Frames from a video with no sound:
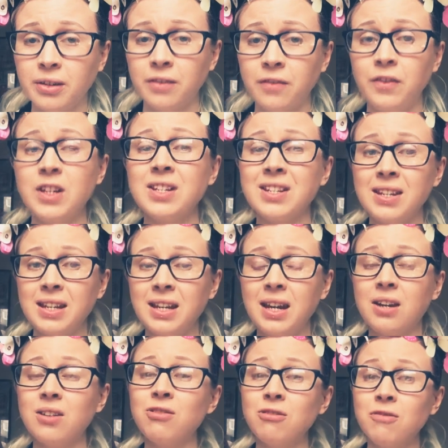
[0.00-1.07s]
If it's at the
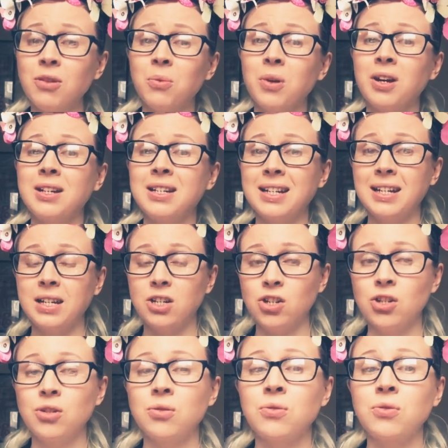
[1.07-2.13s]
end of the word, it is
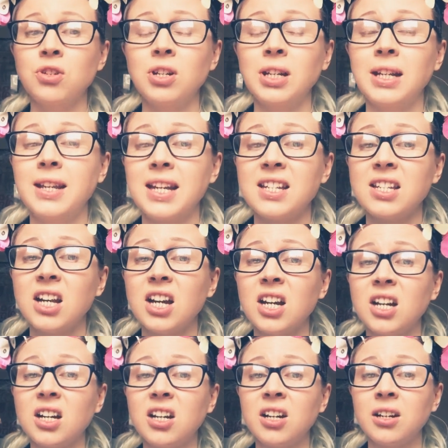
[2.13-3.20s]
usually this
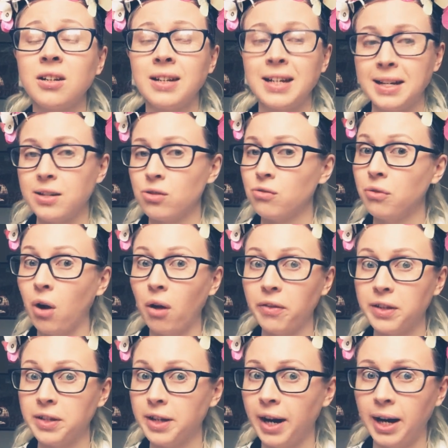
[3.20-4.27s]
k. It's not
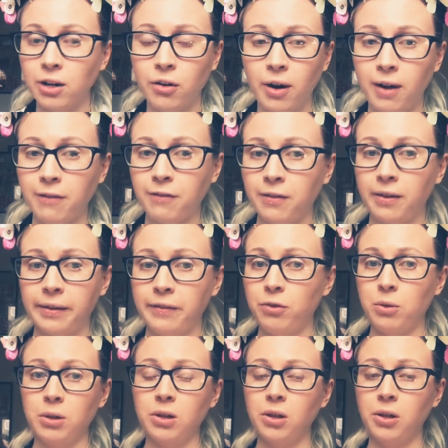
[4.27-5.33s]
the digraph. I'll give
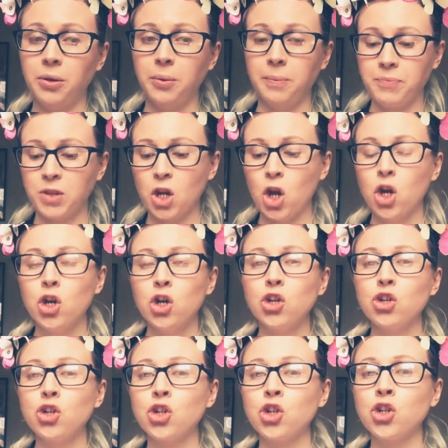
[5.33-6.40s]
you a clue.
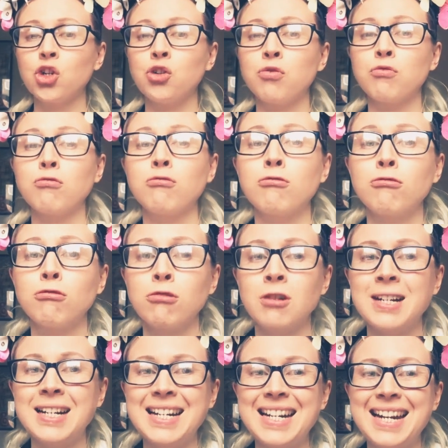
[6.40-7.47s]
Shrink.